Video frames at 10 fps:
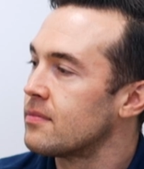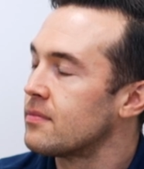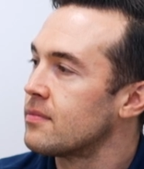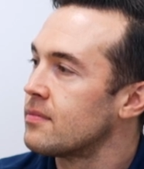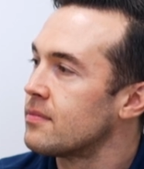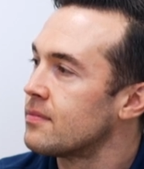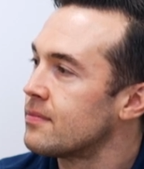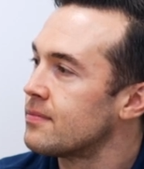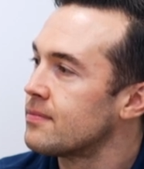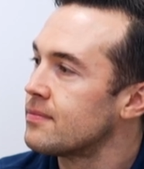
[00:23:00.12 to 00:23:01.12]

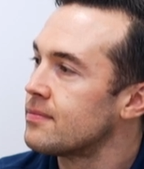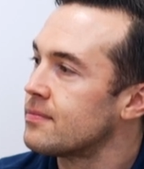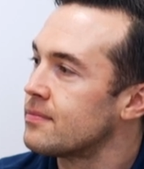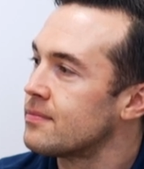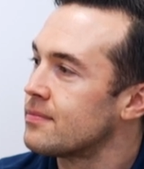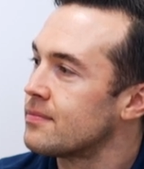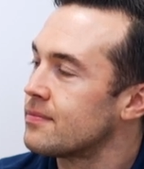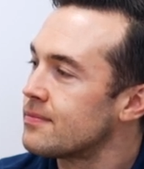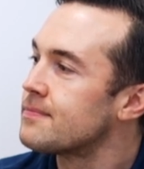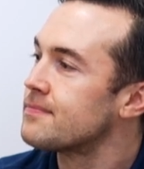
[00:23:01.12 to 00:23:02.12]

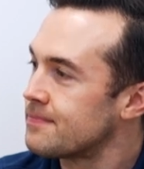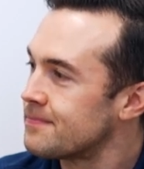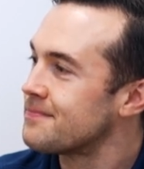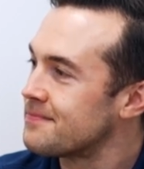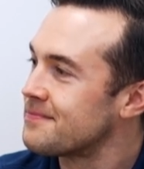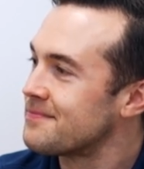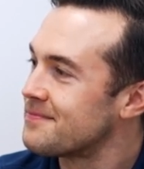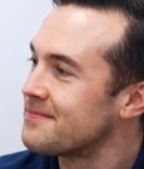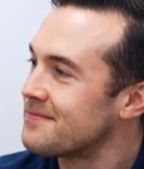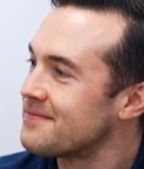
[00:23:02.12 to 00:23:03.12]

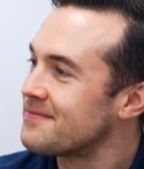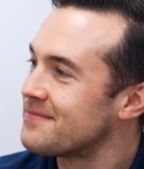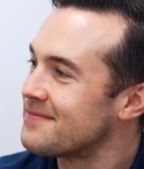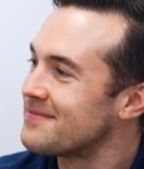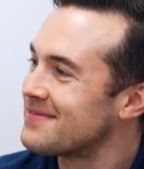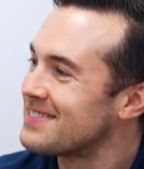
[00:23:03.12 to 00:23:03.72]
No words are spoken by the person on screen.